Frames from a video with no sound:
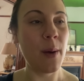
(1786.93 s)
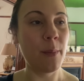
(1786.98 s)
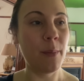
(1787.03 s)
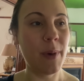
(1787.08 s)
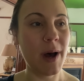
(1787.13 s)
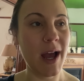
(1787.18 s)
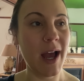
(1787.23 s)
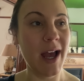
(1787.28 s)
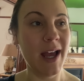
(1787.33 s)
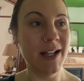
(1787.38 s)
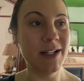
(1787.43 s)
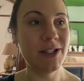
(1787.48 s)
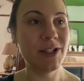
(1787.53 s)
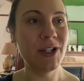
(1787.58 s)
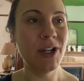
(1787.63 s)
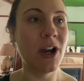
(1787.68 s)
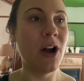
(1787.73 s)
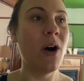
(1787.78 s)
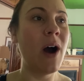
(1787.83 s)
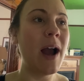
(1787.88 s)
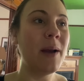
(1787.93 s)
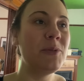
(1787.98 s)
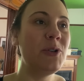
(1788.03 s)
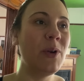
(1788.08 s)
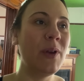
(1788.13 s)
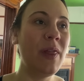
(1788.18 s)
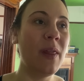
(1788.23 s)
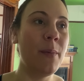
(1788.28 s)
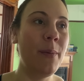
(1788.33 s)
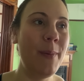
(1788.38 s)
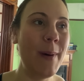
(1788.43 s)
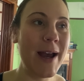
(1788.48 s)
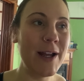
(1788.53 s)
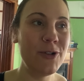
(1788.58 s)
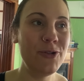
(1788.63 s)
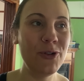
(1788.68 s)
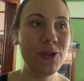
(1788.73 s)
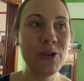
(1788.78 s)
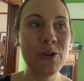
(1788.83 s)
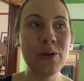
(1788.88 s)
But, you know, I'm doing the
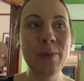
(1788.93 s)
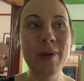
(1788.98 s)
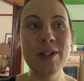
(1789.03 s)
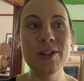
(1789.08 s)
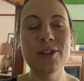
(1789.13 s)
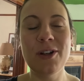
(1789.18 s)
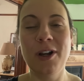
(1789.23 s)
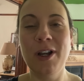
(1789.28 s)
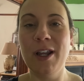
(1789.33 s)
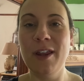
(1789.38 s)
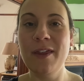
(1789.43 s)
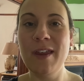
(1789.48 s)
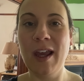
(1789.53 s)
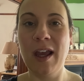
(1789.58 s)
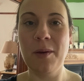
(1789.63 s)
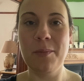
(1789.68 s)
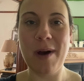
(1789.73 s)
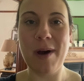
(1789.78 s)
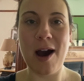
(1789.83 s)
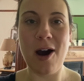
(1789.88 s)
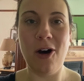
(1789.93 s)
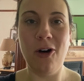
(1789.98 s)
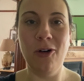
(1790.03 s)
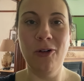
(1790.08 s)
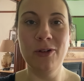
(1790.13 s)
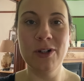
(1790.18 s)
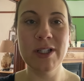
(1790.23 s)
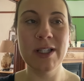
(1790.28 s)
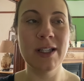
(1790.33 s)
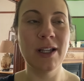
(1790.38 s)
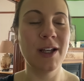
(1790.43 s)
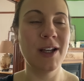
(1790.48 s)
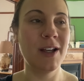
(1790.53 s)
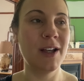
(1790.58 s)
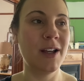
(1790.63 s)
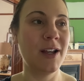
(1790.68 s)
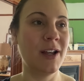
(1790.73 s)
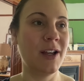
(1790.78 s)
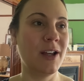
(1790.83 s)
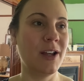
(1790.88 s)
bedroom and starting to think about,
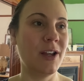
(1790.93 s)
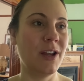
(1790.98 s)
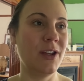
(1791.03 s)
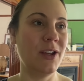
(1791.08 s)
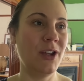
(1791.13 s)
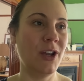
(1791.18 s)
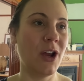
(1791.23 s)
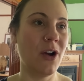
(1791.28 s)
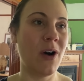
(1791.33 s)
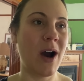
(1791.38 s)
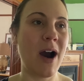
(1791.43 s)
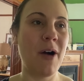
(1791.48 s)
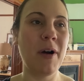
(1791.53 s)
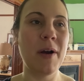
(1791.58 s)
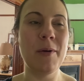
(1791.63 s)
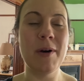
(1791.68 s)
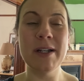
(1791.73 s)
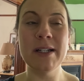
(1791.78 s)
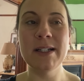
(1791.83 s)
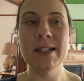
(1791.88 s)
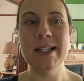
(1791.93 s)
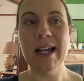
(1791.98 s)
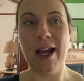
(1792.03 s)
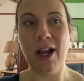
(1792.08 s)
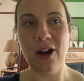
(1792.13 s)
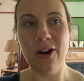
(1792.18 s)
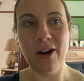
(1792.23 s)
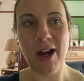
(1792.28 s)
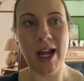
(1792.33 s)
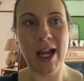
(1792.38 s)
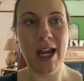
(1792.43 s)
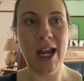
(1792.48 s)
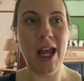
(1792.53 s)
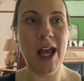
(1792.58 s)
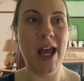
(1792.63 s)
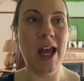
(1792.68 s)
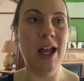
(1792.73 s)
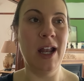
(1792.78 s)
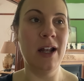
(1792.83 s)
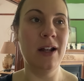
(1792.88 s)
you know, how I want to decorate
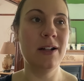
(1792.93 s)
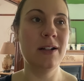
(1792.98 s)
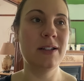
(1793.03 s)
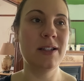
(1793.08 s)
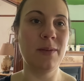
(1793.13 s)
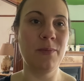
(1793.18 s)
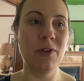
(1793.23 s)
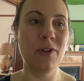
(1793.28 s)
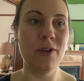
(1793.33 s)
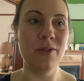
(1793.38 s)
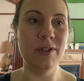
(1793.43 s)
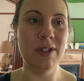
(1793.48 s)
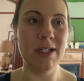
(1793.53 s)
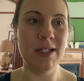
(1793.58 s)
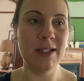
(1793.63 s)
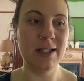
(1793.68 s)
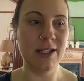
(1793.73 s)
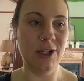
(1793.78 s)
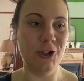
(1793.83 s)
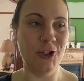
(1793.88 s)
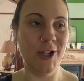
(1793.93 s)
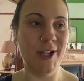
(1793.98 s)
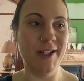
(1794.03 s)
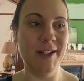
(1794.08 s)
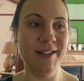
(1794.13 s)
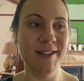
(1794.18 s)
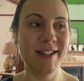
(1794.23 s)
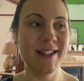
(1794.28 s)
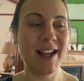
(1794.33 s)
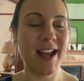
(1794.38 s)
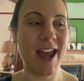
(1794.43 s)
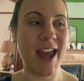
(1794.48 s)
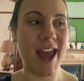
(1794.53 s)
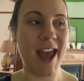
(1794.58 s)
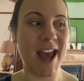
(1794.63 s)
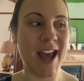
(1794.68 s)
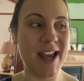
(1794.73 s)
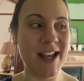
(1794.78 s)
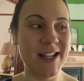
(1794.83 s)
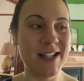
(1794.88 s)
it, some of those decisions.
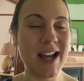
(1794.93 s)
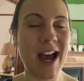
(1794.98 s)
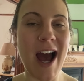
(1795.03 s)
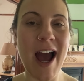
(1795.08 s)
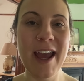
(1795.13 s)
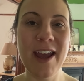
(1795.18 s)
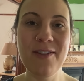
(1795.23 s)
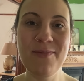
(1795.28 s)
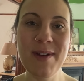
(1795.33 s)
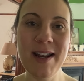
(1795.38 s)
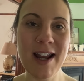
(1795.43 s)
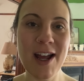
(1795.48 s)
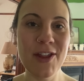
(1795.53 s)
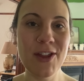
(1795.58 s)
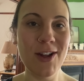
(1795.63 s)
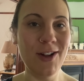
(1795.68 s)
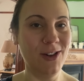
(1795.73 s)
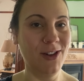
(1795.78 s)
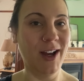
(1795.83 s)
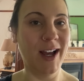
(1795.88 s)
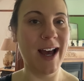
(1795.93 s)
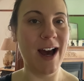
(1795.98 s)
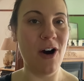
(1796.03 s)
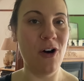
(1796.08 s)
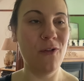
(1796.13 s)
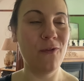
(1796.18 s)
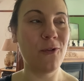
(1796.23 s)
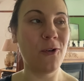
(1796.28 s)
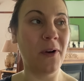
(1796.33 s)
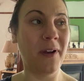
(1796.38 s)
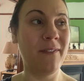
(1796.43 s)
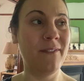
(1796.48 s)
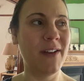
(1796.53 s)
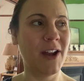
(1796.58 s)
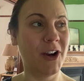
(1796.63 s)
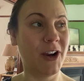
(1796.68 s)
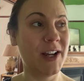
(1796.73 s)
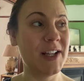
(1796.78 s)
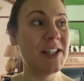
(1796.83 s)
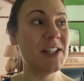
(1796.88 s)
And I have been on the lookout for a
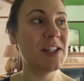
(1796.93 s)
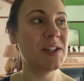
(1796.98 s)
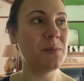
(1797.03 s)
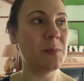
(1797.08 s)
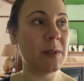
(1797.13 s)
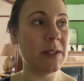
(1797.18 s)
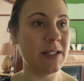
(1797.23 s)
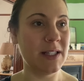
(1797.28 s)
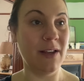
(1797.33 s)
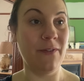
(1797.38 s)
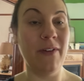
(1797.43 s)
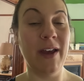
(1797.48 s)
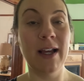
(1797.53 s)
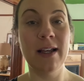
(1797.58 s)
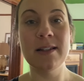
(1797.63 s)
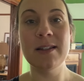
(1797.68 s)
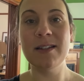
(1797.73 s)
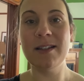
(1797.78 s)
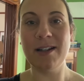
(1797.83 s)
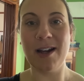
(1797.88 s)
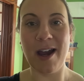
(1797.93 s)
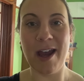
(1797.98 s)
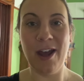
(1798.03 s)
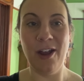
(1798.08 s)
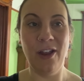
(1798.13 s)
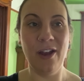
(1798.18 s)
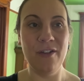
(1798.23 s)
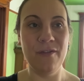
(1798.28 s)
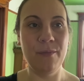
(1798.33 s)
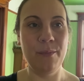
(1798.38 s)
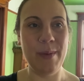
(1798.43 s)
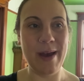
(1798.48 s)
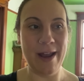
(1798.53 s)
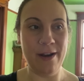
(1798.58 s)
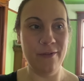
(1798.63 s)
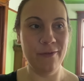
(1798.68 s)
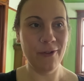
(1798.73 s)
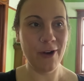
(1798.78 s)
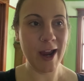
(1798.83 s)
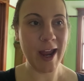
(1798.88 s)
very specific style of
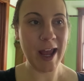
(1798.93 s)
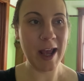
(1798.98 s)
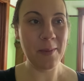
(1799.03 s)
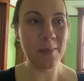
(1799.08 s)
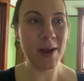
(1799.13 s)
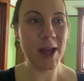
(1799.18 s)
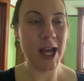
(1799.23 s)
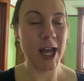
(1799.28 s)
bed frame.